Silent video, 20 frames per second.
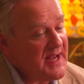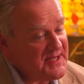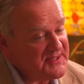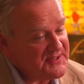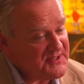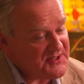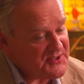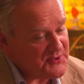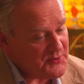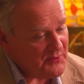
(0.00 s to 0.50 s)

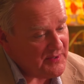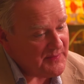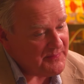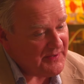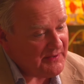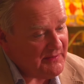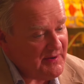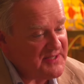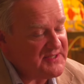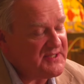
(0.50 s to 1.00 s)
as the story
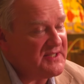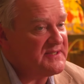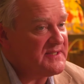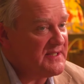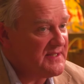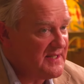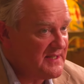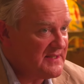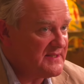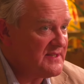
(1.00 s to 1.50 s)
progresses,
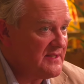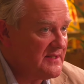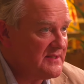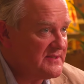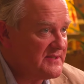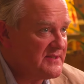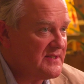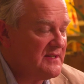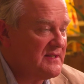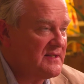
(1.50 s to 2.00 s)
it then
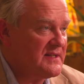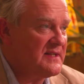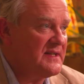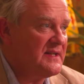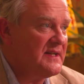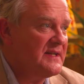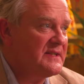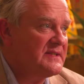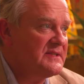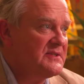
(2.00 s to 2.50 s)
turns darker
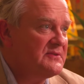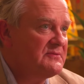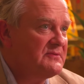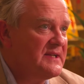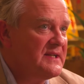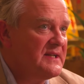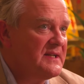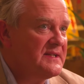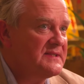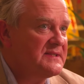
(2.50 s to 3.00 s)
and you
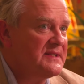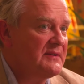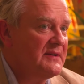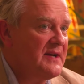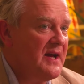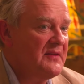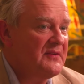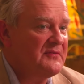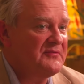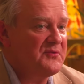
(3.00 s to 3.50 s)
realize there
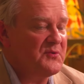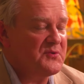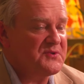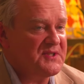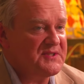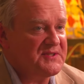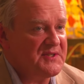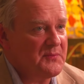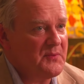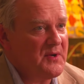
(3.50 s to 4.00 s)
are other
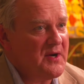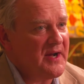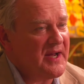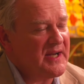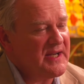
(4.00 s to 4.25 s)
forces at work.